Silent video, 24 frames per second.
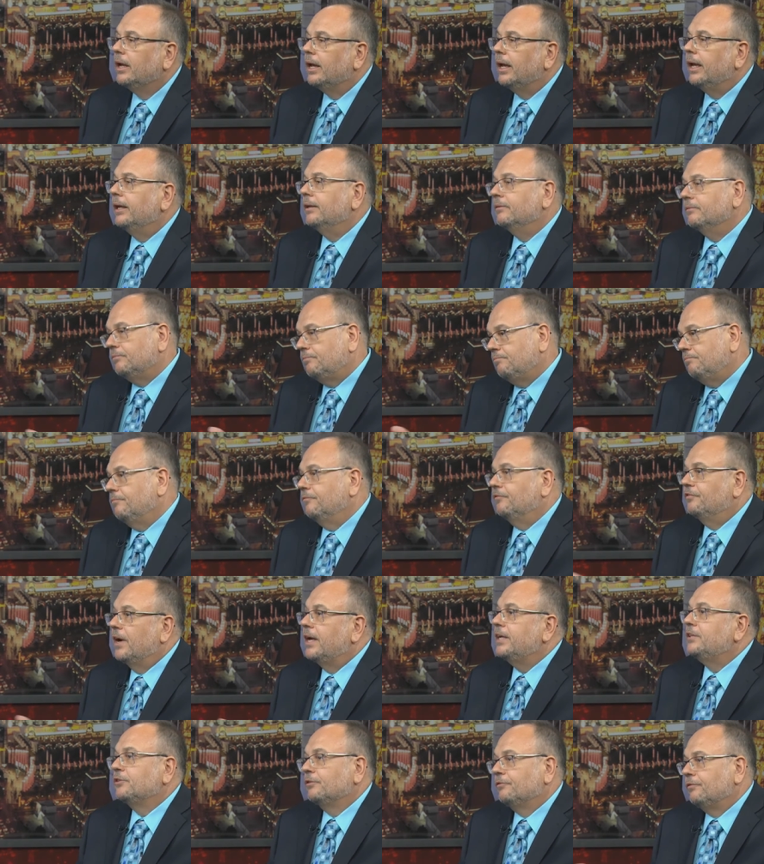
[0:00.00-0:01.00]
and
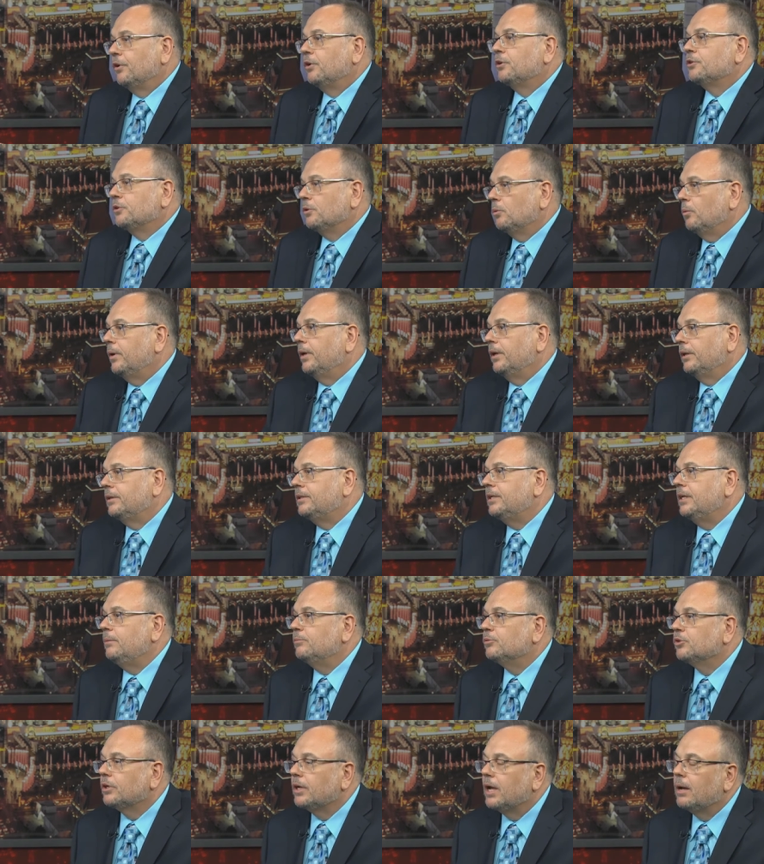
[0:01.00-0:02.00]
vice versa when the
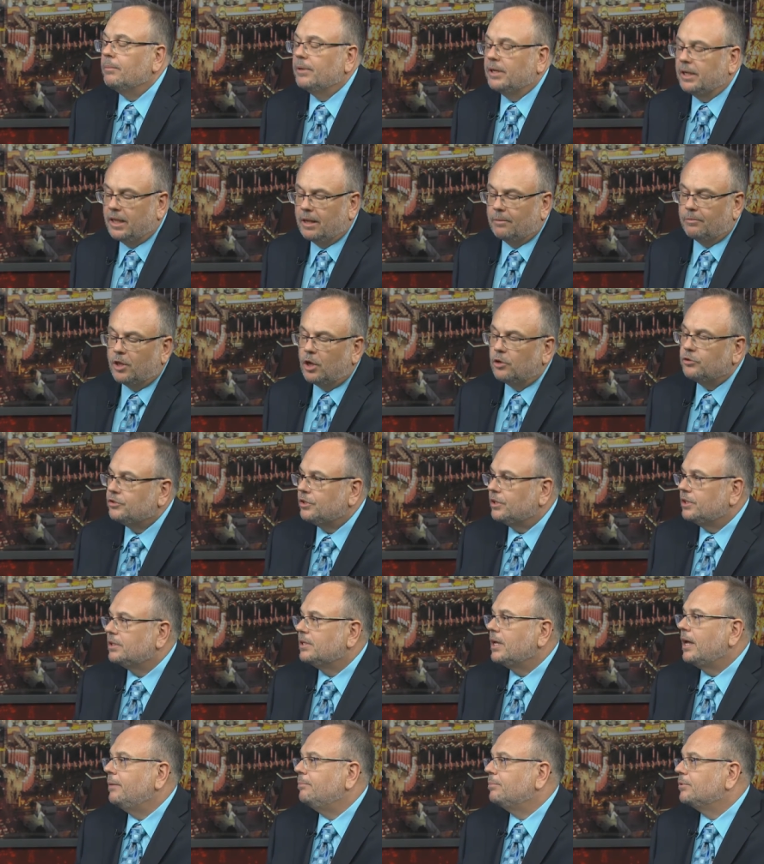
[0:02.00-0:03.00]
teams are coming to them. Those are the
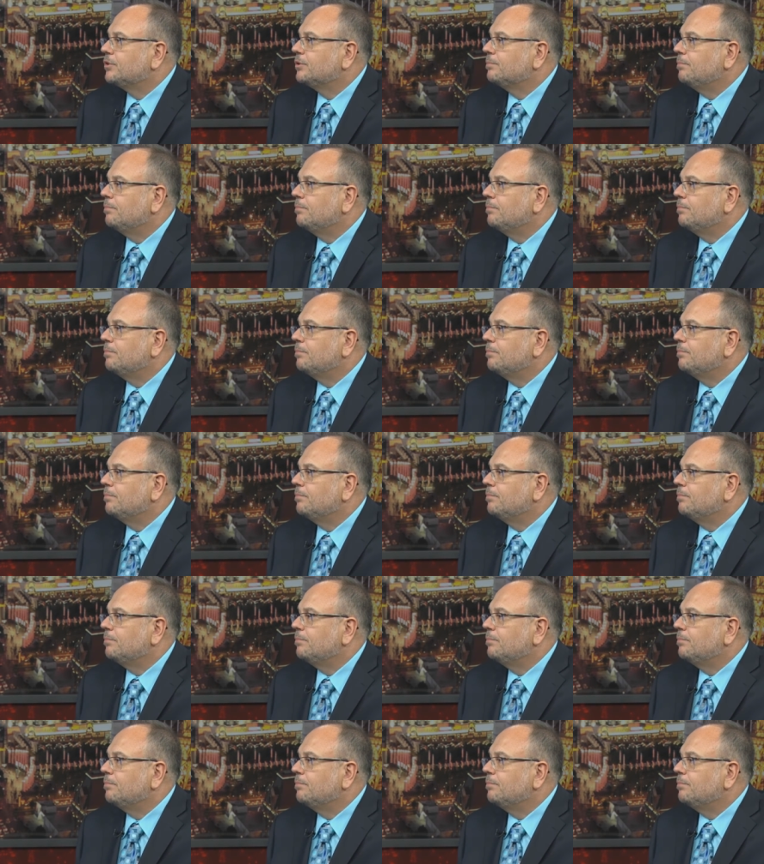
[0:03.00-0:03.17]
type of